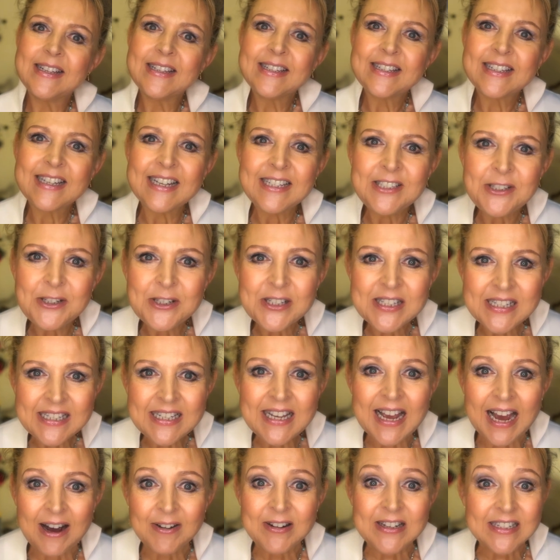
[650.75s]
Can you see
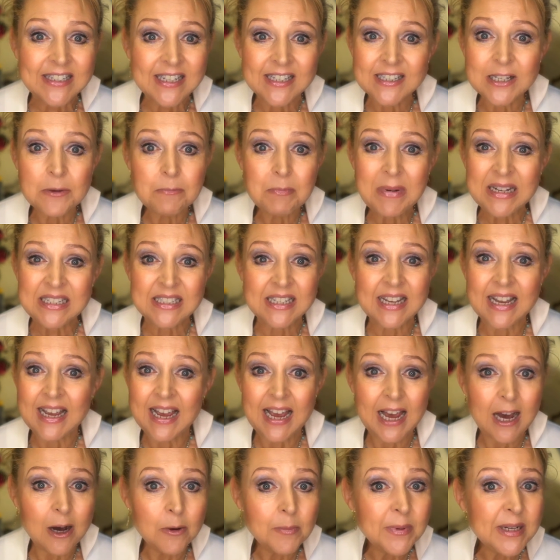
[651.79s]
how it doesn't matter
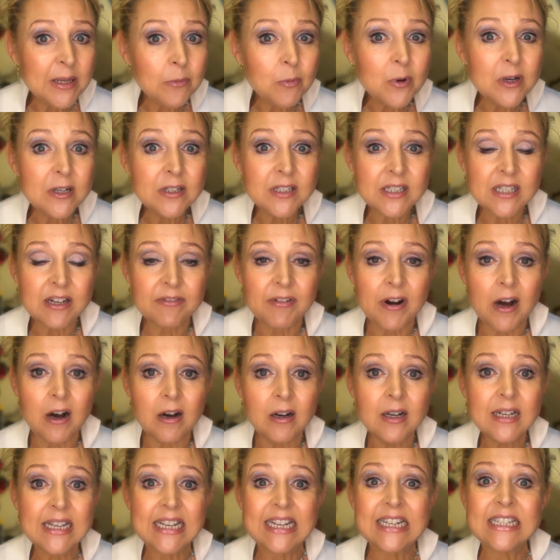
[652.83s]
how many words there
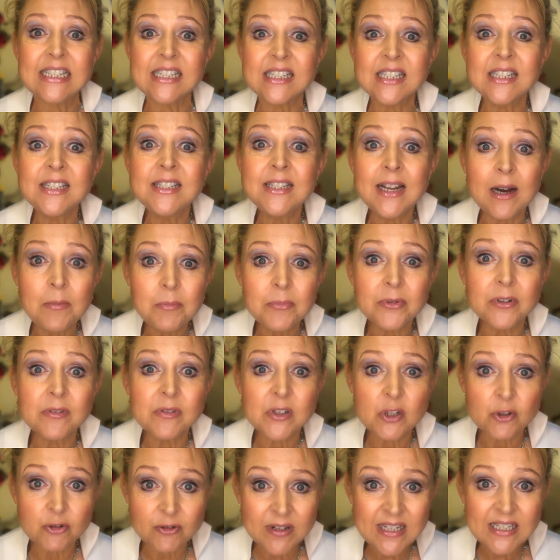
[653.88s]
are? It's the number of
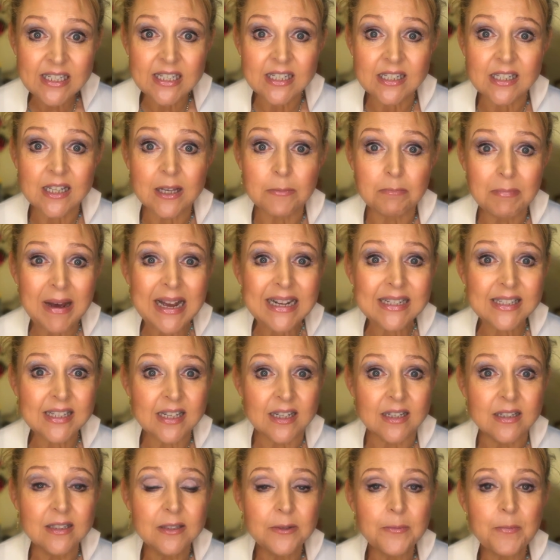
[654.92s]
stresses that
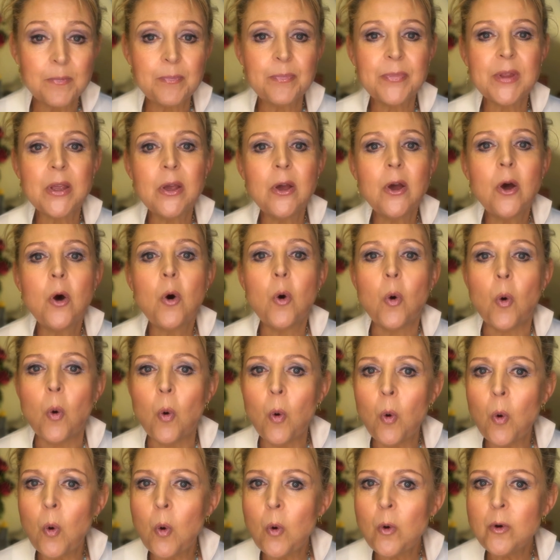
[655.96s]
matter.
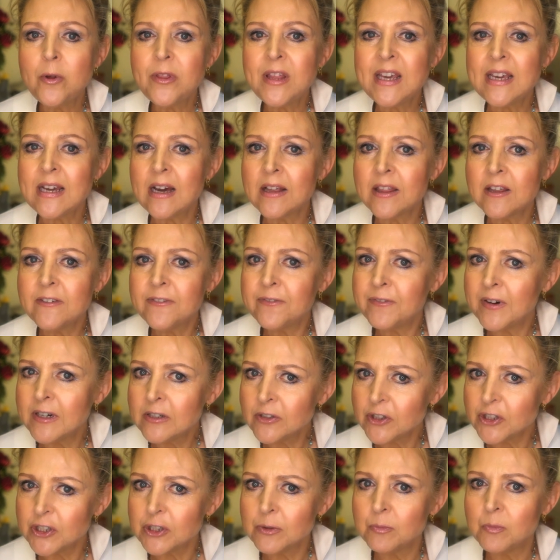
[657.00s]
All the other
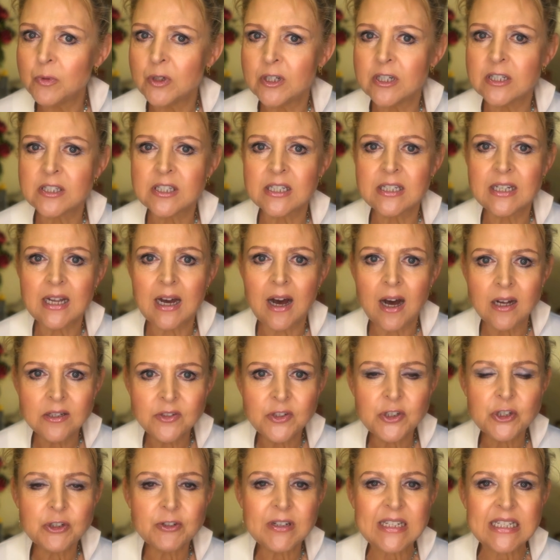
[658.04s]
function words and
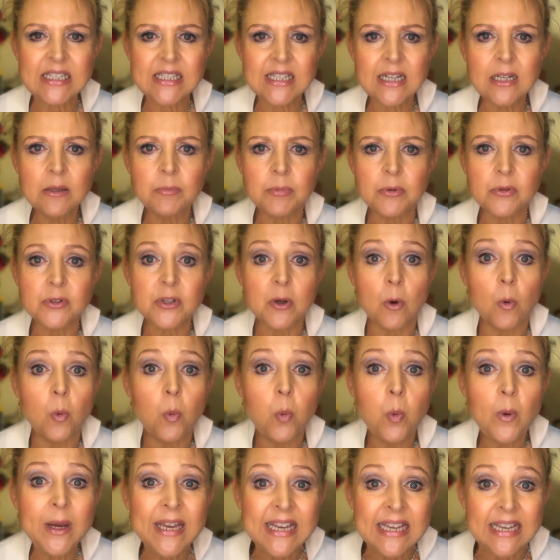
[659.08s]
unstressed syllables are
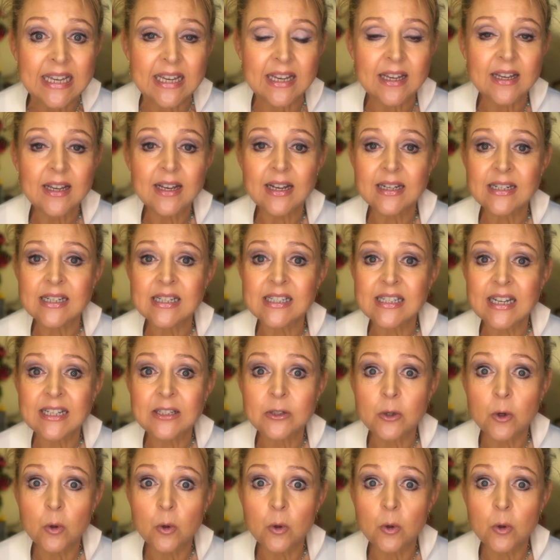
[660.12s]
weak and said